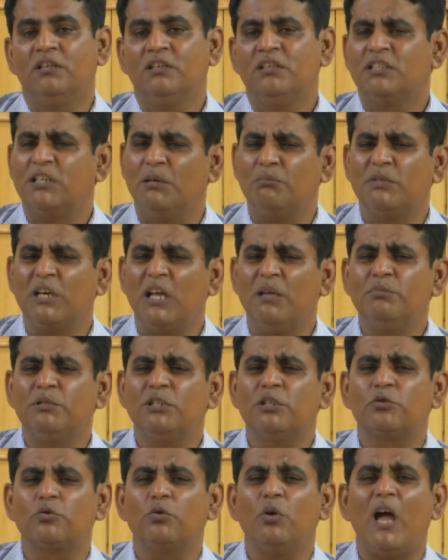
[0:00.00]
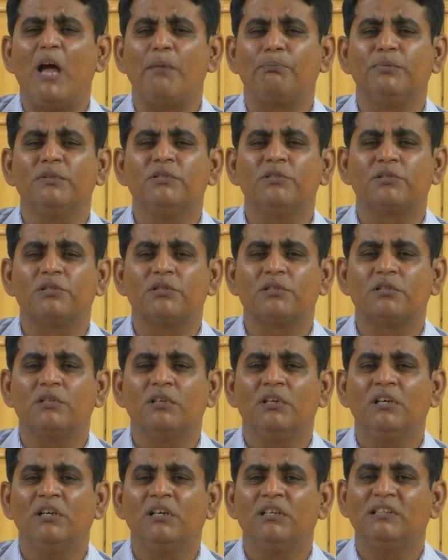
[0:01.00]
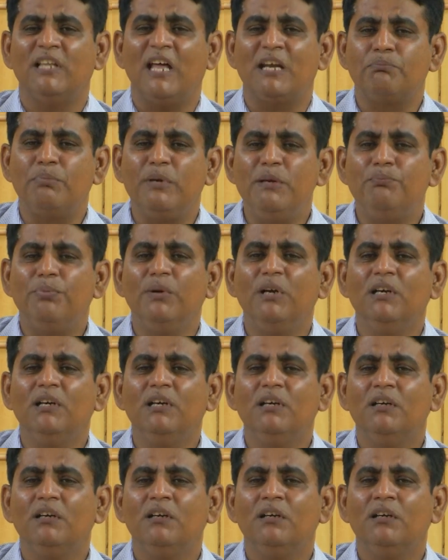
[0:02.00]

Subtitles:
Sometimes it so happens that people,